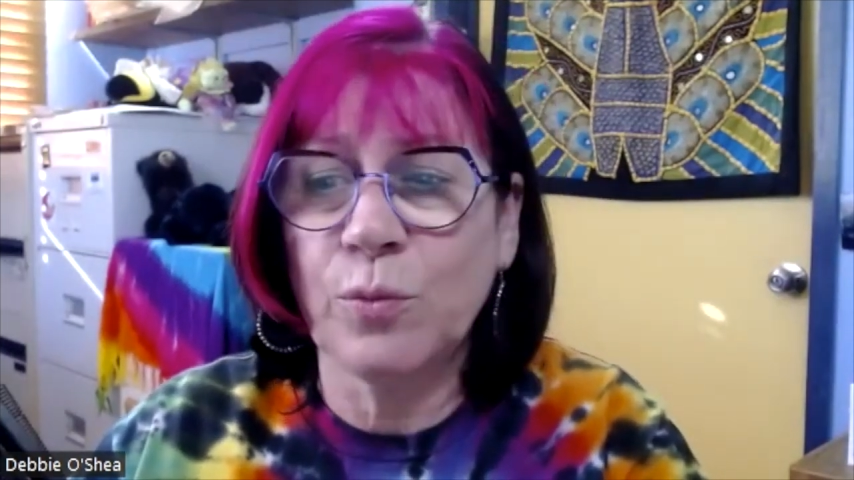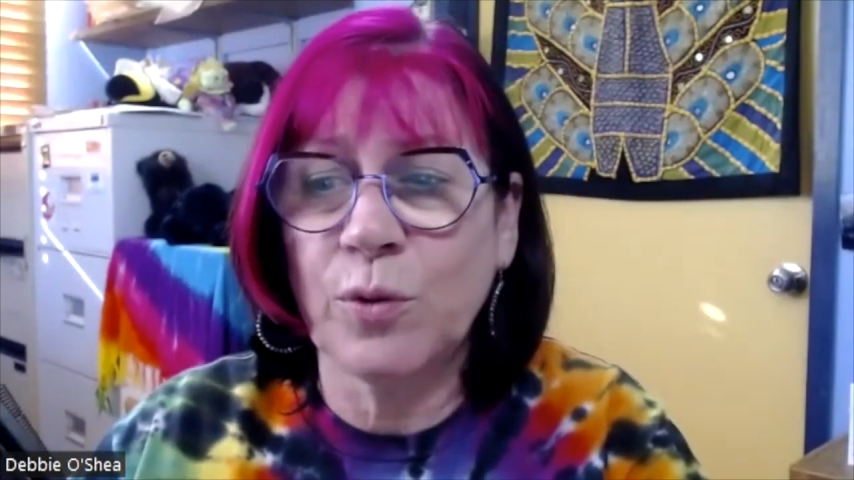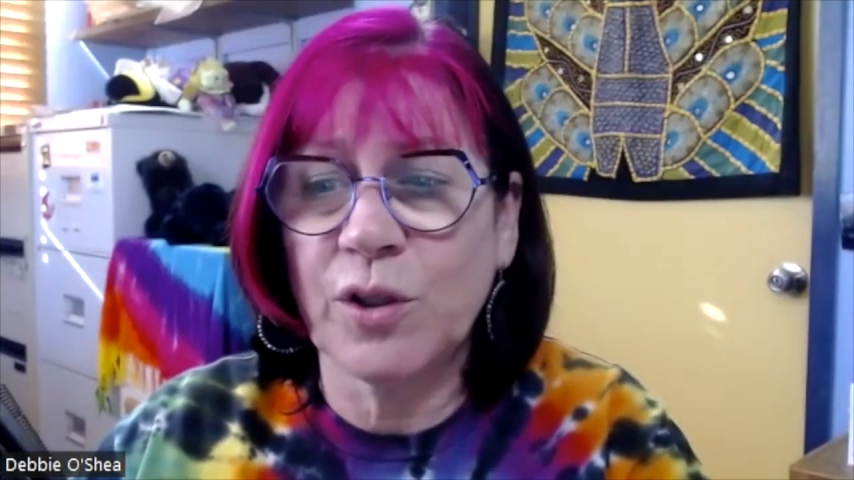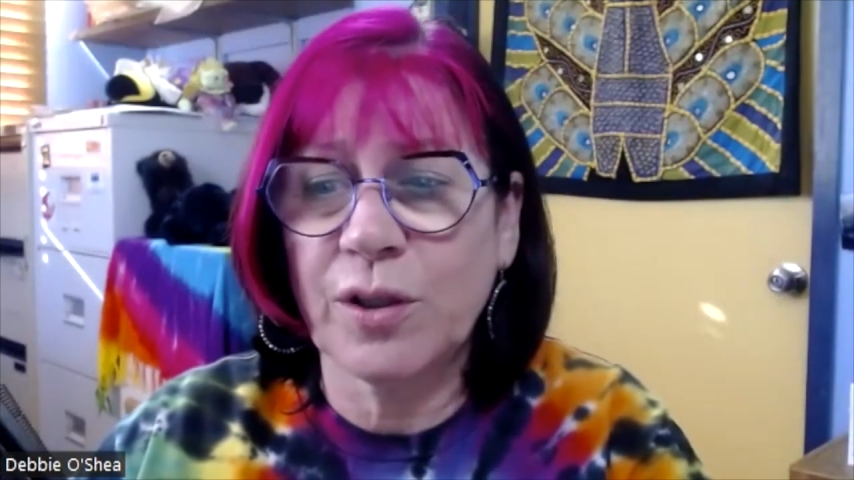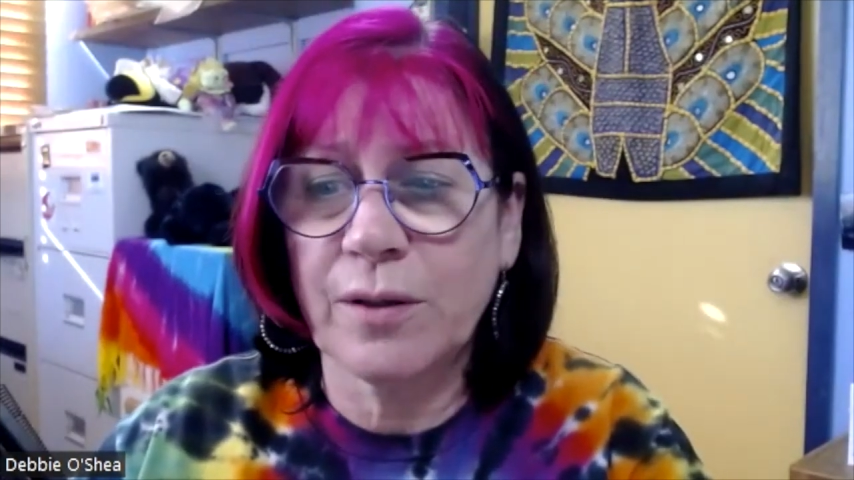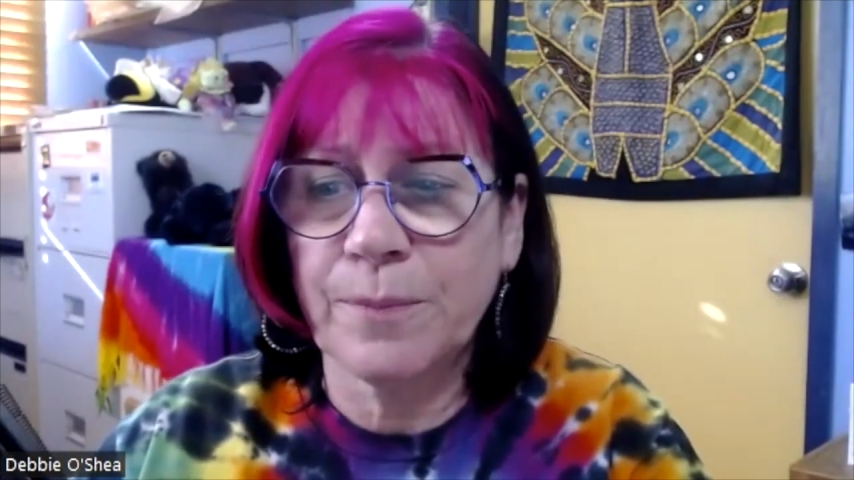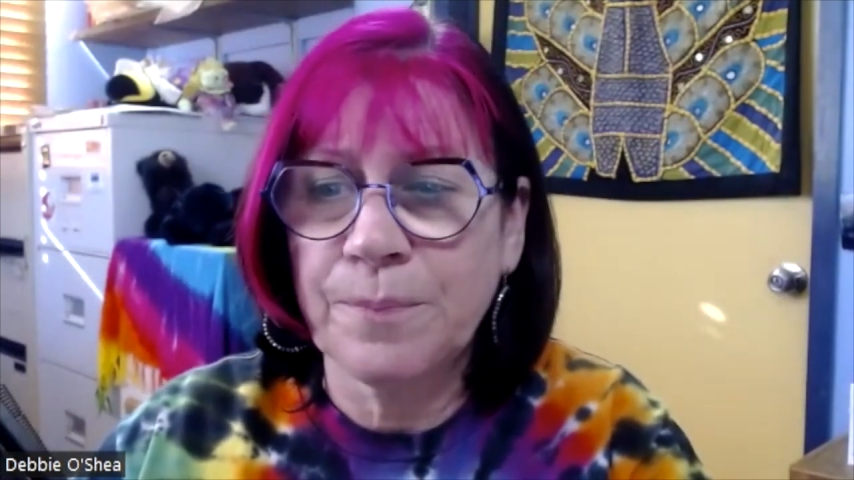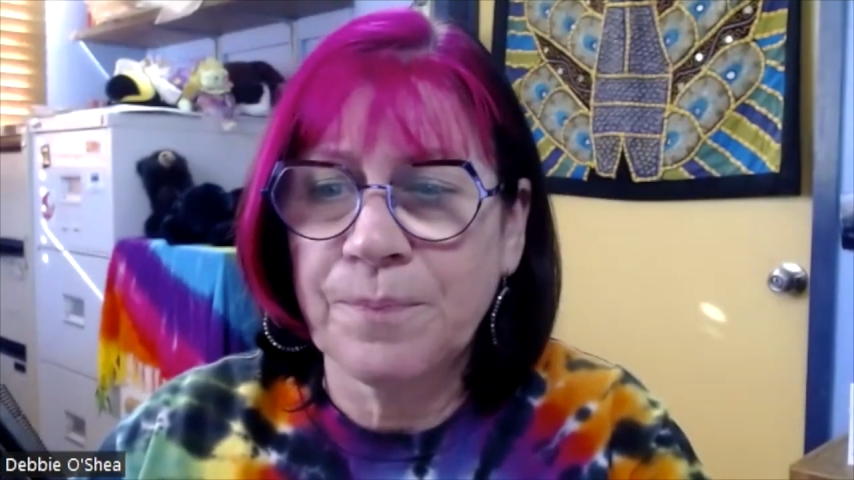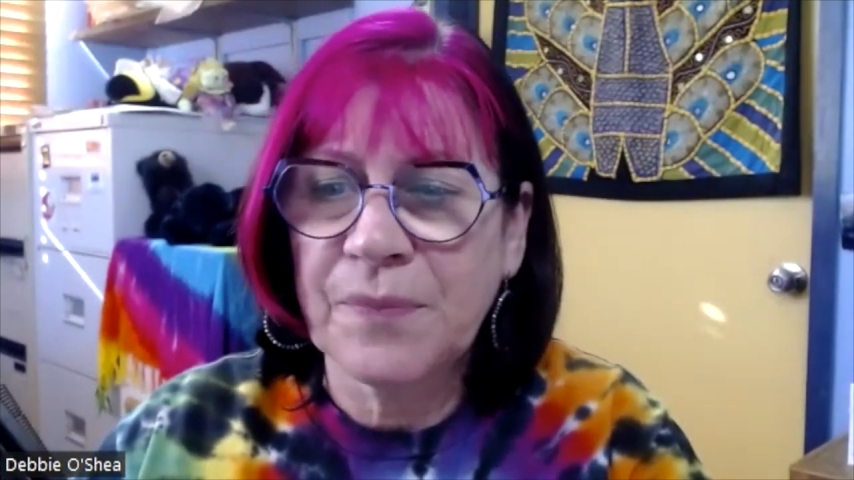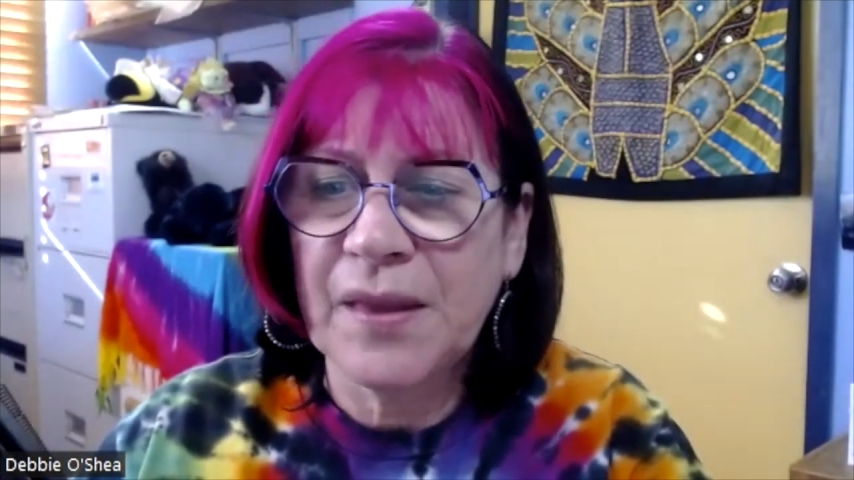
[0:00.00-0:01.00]
work.
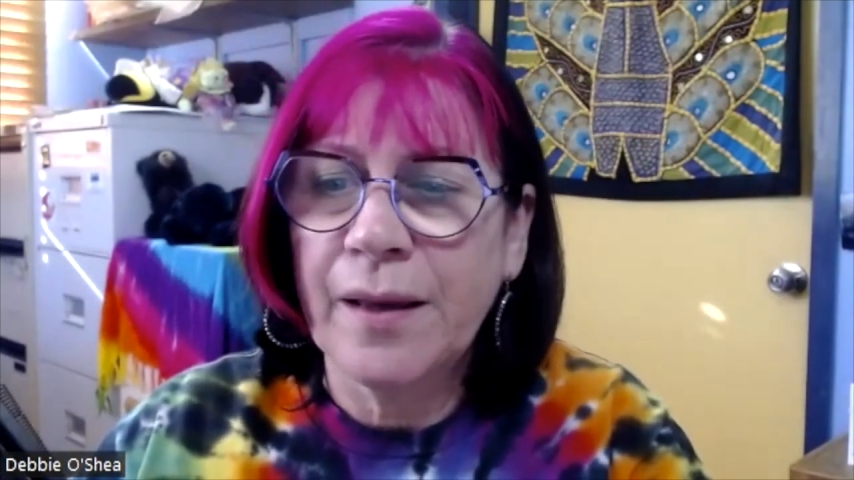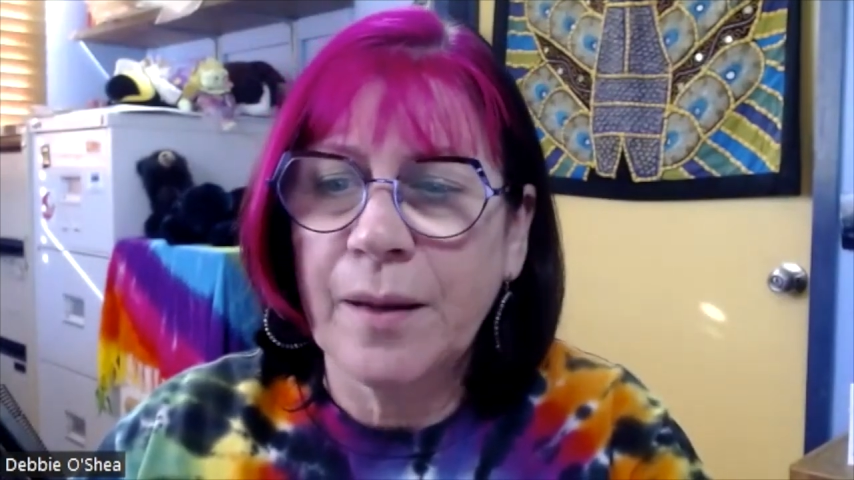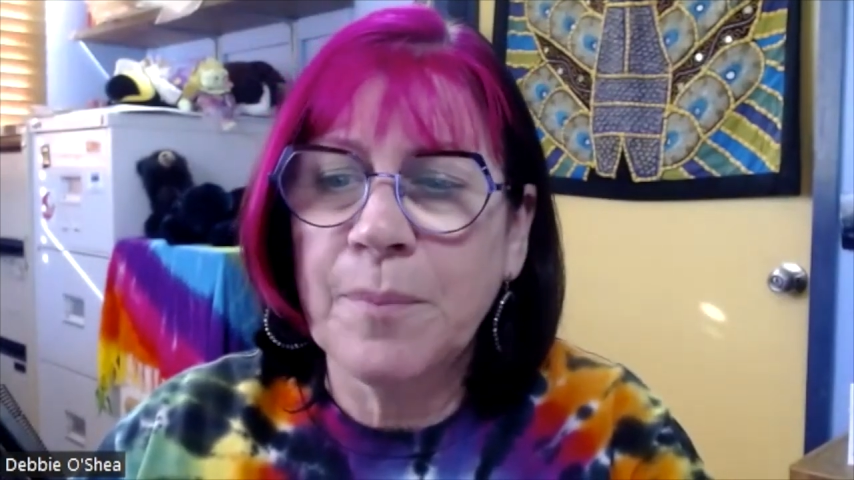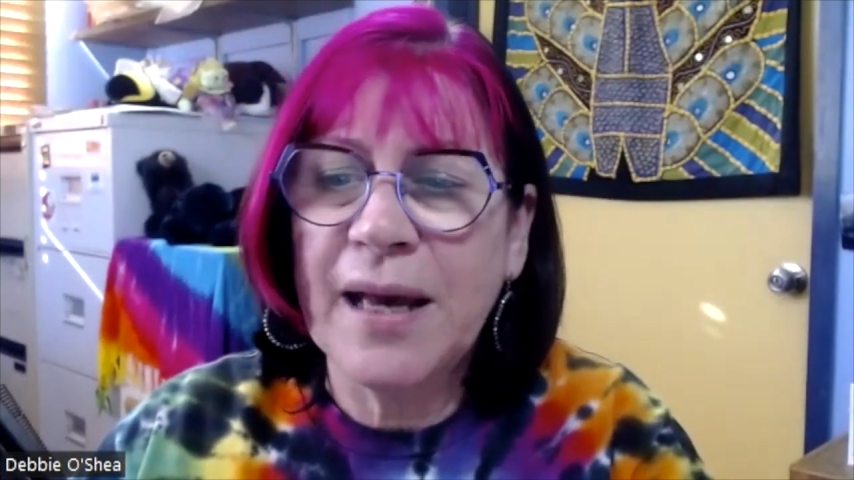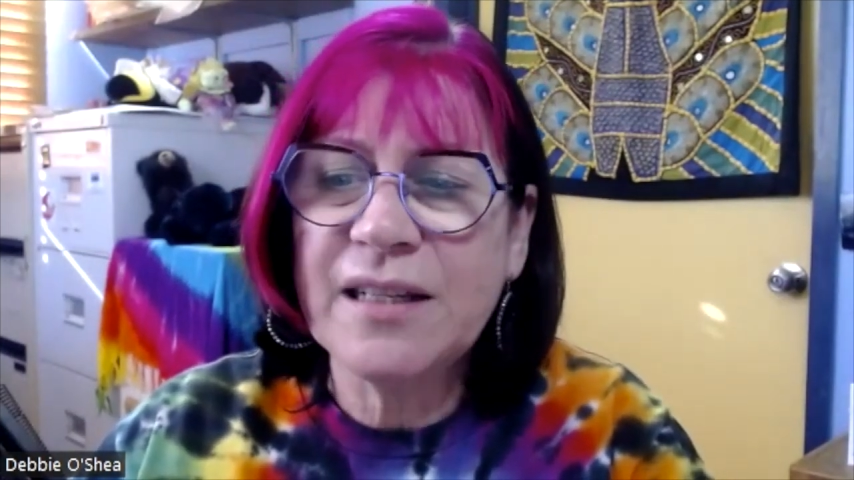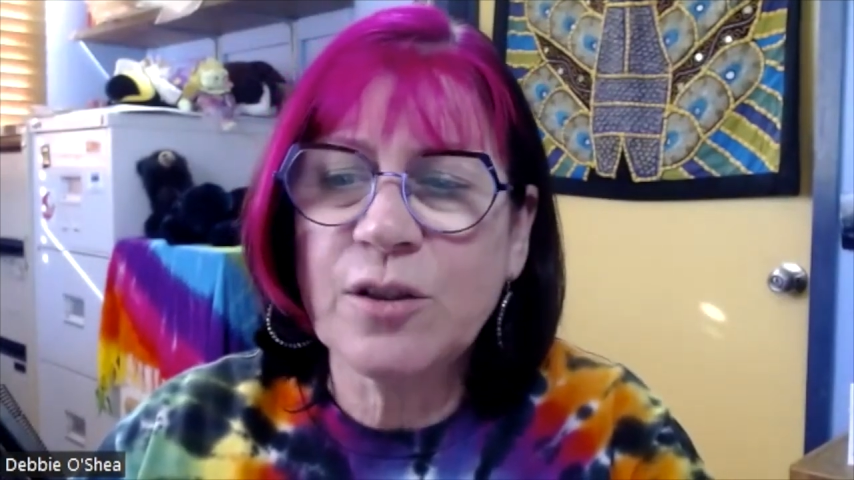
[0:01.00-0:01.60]
Make